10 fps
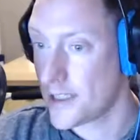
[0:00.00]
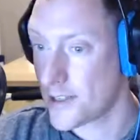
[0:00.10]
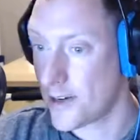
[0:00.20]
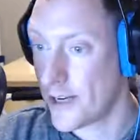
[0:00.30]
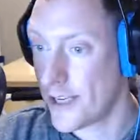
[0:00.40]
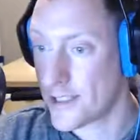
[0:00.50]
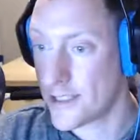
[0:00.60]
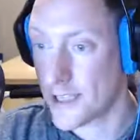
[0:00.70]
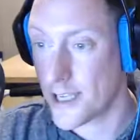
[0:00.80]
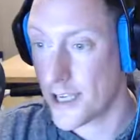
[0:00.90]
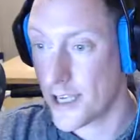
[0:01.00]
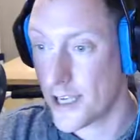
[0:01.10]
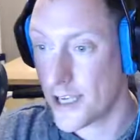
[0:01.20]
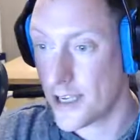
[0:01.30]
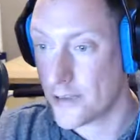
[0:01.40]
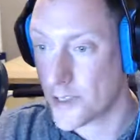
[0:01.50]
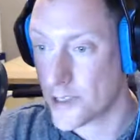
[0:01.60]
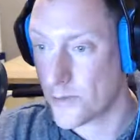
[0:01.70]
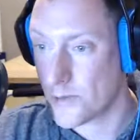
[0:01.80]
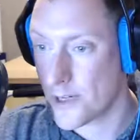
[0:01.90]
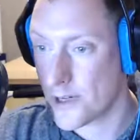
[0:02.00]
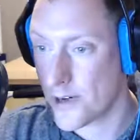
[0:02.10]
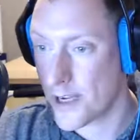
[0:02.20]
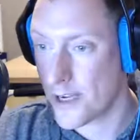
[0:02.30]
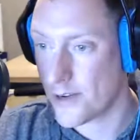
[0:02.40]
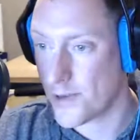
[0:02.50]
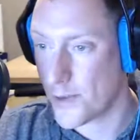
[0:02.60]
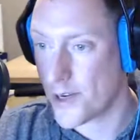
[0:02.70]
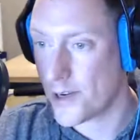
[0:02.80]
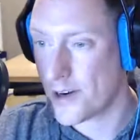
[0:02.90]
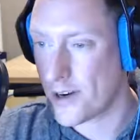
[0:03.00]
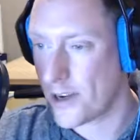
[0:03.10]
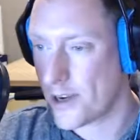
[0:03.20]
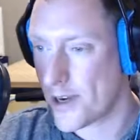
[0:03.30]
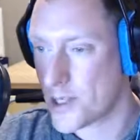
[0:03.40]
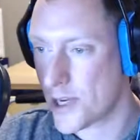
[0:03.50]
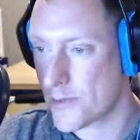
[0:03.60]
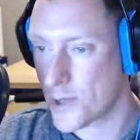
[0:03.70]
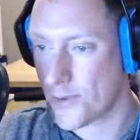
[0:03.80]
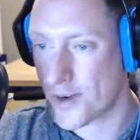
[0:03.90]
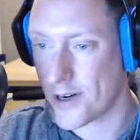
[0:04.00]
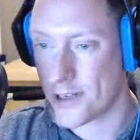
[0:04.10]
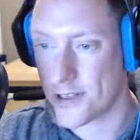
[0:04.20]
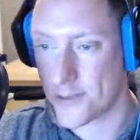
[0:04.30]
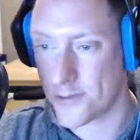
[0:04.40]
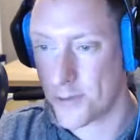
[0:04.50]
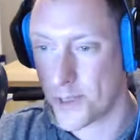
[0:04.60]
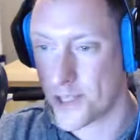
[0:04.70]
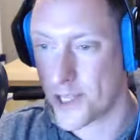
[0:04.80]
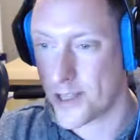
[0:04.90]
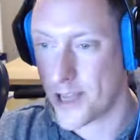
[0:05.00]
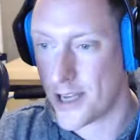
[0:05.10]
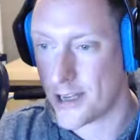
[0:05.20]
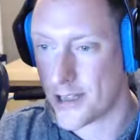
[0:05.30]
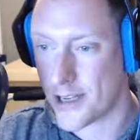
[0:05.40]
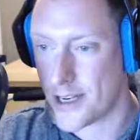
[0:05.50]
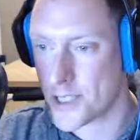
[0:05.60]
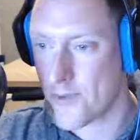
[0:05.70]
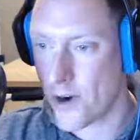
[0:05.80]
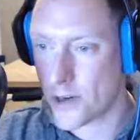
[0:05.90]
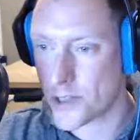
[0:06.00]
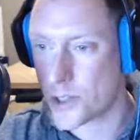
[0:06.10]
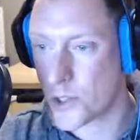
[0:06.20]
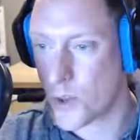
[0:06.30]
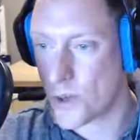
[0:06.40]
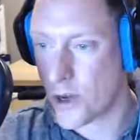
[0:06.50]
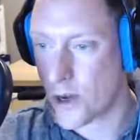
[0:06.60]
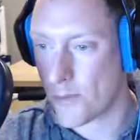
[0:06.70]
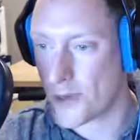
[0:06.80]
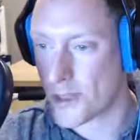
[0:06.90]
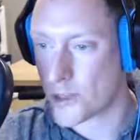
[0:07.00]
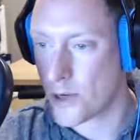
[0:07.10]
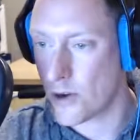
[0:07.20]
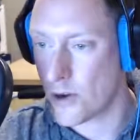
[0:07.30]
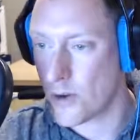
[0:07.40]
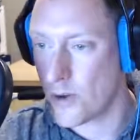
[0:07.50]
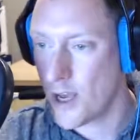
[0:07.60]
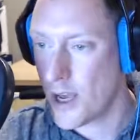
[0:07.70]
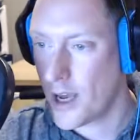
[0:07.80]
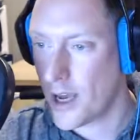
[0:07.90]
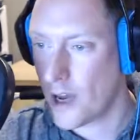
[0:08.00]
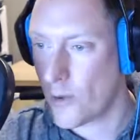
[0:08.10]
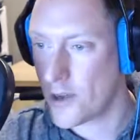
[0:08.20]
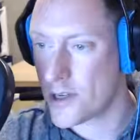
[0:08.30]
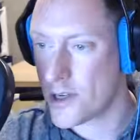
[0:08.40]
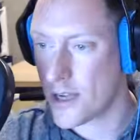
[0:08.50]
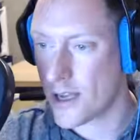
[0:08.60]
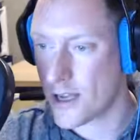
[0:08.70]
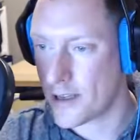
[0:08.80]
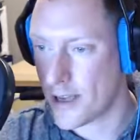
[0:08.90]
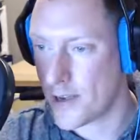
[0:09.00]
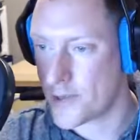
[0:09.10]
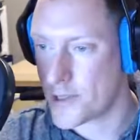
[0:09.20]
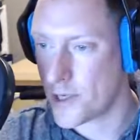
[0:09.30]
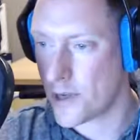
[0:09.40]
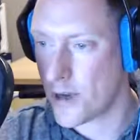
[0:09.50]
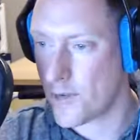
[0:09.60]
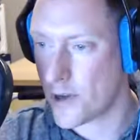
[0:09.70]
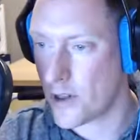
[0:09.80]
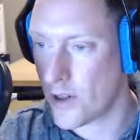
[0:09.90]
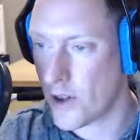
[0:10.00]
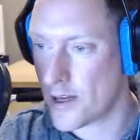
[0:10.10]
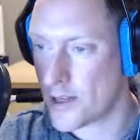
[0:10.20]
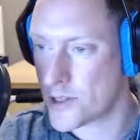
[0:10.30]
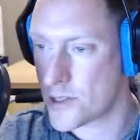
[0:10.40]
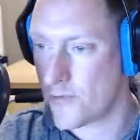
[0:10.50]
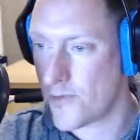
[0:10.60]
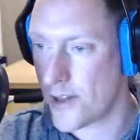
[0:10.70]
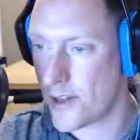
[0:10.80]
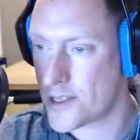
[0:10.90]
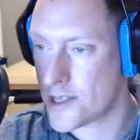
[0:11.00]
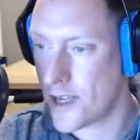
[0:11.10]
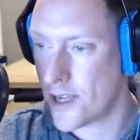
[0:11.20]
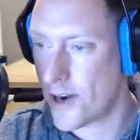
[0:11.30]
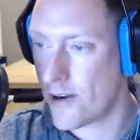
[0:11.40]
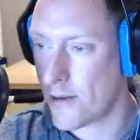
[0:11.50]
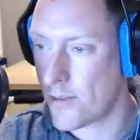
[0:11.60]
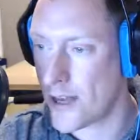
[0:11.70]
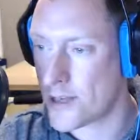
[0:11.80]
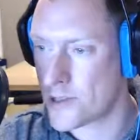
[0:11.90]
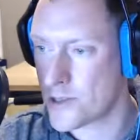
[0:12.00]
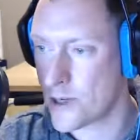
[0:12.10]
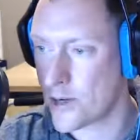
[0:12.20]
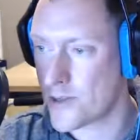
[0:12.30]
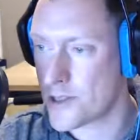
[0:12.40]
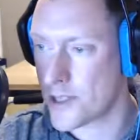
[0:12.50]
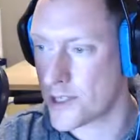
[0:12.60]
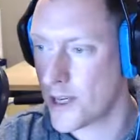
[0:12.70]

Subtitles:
It's all right. She says that we're doing a great job so far, so we appreciate that. And as far as show topics go, one I haven't seen covered a lot is surveillance and internet-based services.